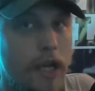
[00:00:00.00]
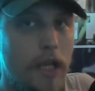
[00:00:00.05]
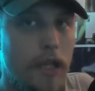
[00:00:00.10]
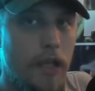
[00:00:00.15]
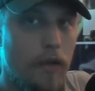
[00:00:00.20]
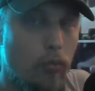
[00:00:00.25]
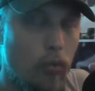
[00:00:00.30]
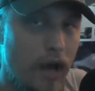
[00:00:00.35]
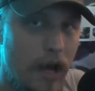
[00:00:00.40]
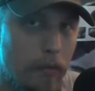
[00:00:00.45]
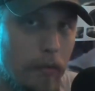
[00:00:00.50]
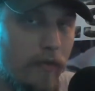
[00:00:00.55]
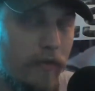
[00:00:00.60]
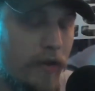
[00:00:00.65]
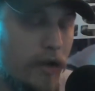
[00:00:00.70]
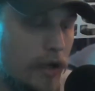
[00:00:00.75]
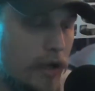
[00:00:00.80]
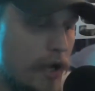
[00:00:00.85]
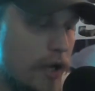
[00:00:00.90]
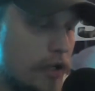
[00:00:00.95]
and the web of
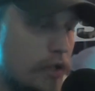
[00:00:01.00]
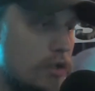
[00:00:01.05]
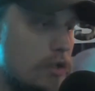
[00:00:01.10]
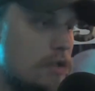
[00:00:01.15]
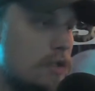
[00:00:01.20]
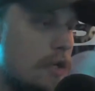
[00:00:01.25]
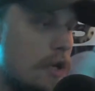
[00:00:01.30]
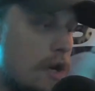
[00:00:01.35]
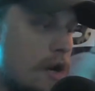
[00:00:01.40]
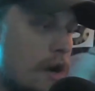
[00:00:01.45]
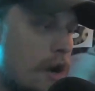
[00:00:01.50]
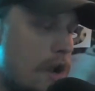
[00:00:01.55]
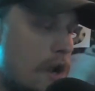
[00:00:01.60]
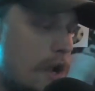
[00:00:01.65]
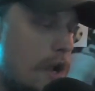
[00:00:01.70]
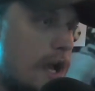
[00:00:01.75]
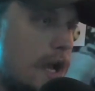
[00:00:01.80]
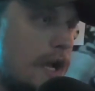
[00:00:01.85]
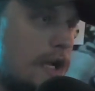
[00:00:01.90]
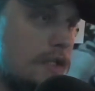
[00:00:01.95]
connections there
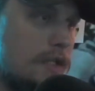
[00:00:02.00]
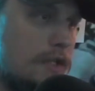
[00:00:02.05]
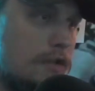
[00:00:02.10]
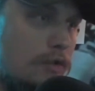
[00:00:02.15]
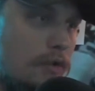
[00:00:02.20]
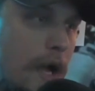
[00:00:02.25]
as to